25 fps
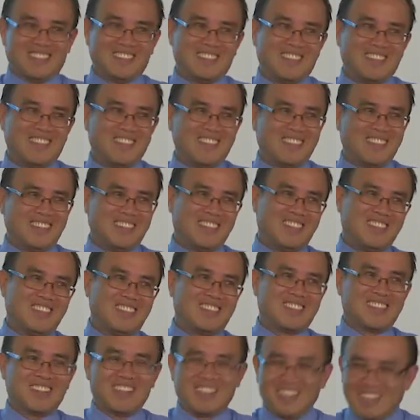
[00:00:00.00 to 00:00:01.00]
That
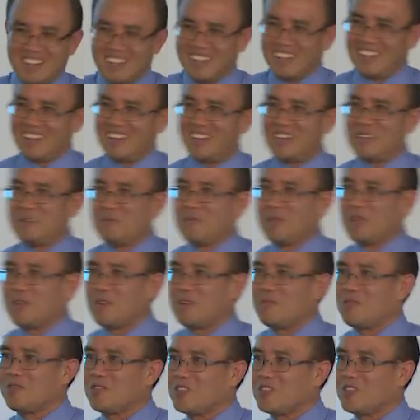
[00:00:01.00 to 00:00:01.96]
is a little bit of